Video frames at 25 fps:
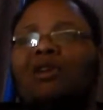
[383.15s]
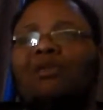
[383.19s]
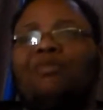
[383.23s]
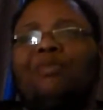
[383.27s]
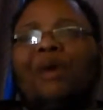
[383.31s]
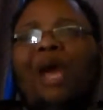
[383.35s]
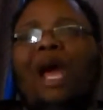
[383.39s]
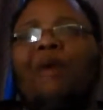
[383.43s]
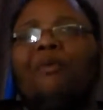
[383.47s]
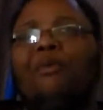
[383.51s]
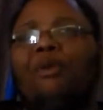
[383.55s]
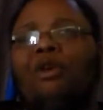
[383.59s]

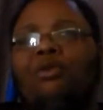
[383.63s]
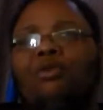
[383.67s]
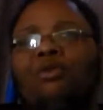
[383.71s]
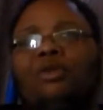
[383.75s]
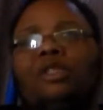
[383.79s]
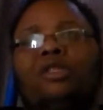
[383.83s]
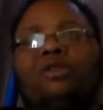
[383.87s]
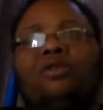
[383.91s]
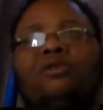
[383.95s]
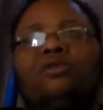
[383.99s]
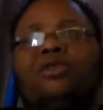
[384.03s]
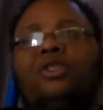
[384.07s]
Batman
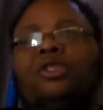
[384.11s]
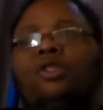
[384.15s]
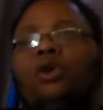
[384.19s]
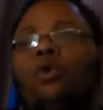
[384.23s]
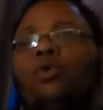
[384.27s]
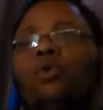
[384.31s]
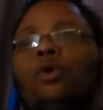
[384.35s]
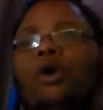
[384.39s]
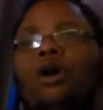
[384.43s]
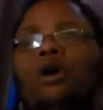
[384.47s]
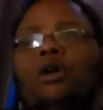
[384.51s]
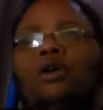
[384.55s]
would do
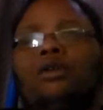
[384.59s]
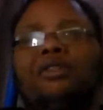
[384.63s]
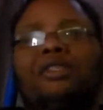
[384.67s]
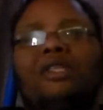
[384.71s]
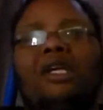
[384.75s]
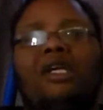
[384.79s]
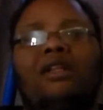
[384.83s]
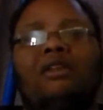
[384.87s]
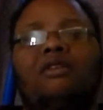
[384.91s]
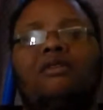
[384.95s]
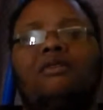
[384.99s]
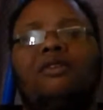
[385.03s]
so well on
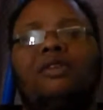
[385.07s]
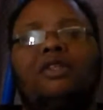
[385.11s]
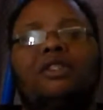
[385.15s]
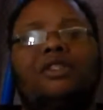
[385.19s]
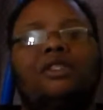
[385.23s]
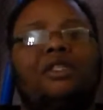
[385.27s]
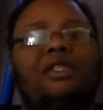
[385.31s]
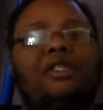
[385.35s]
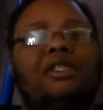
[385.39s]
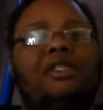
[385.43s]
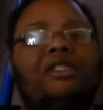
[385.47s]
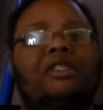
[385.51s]
television.